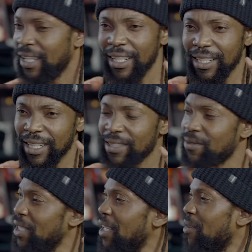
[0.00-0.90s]
And it
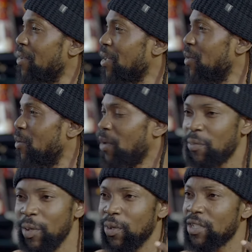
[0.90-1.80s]
doesn't really affect me,
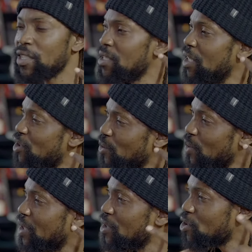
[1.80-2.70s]
but people just need to
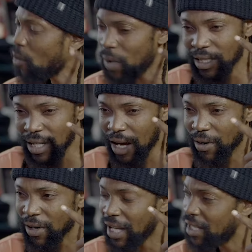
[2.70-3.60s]
be, there's so much
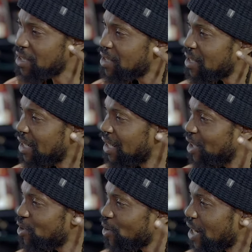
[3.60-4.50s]
arrogance and
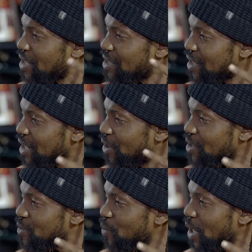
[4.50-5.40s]
ignorance in our
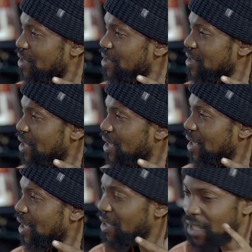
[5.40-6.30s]
space.
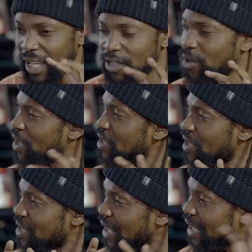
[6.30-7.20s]
And
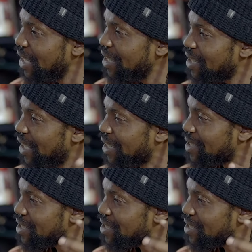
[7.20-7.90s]
ignorance is the key thing.